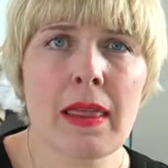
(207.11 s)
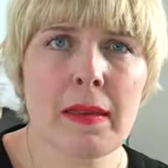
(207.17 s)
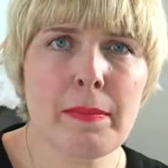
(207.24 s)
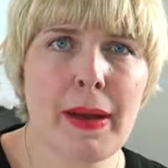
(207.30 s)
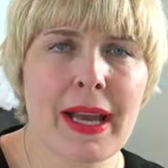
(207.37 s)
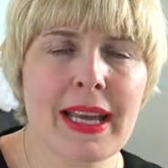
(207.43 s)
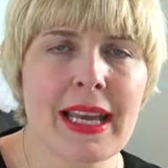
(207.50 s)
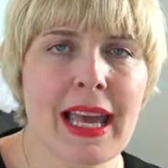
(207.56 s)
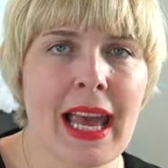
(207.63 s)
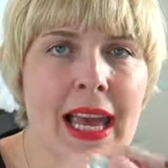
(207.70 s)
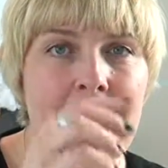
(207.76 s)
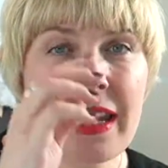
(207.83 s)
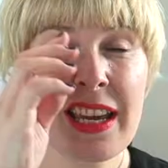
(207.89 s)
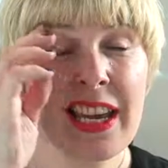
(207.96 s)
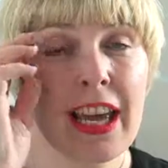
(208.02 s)
and then back
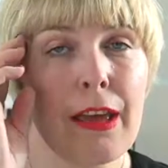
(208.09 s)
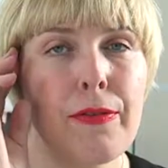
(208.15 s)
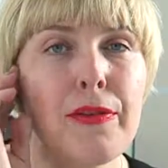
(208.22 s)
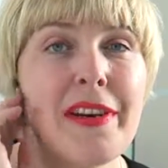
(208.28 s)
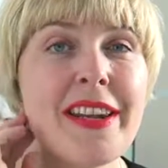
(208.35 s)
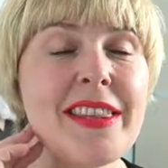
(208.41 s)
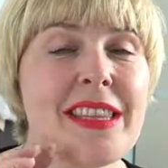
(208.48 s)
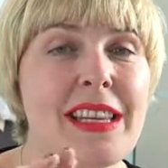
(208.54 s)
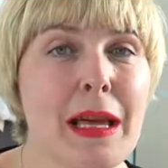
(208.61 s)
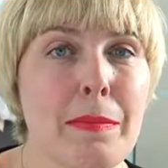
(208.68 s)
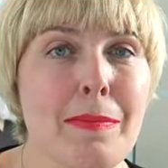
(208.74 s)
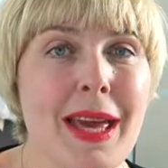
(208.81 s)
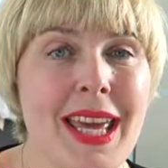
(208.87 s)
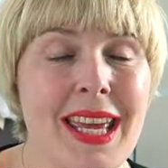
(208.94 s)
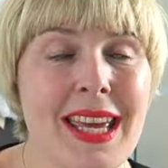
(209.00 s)
again. If you're anything
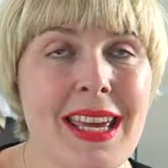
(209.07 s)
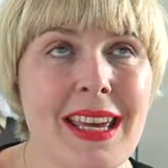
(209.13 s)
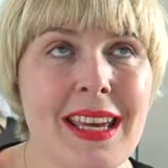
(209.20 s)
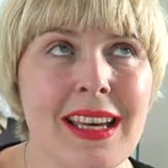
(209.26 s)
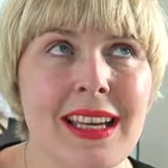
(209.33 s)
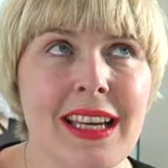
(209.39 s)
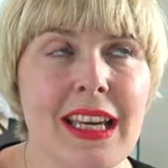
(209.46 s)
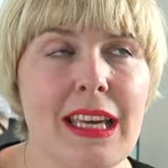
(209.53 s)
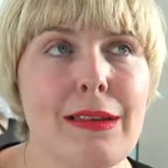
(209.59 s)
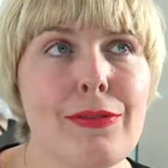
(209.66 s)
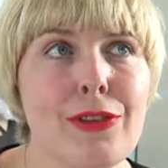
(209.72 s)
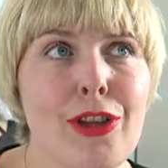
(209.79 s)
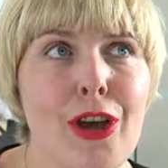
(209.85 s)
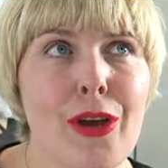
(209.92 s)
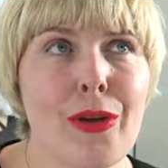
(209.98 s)
like me,
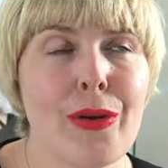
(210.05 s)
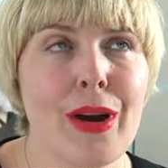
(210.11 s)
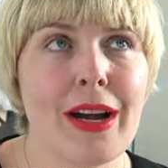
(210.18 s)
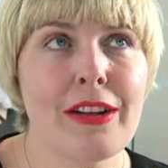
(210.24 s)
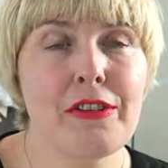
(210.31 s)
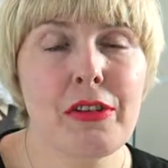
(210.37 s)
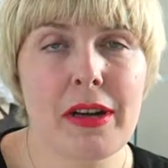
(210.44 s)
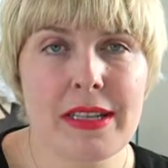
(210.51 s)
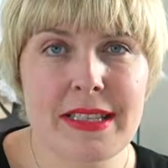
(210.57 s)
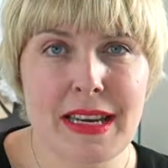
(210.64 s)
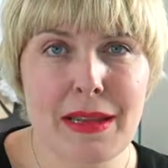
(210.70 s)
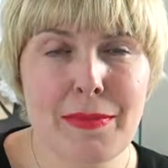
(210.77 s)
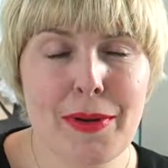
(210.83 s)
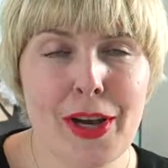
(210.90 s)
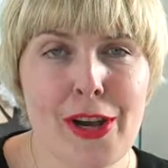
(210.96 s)
even though I try to
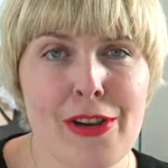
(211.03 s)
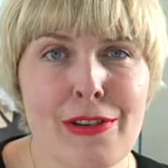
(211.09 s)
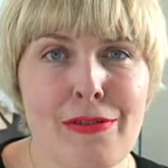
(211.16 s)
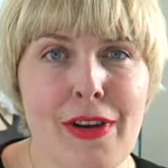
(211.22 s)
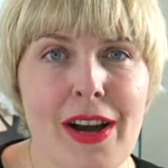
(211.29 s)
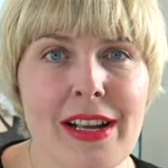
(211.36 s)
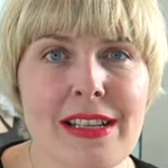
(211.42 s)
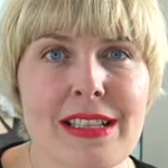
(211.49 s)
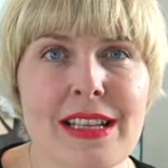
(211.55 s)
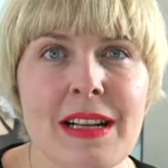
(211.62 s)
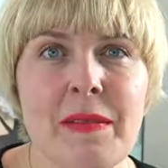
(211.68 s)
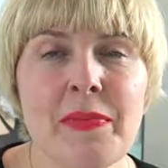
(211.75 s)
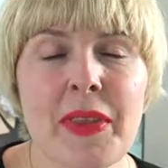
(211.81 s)
take my own advice,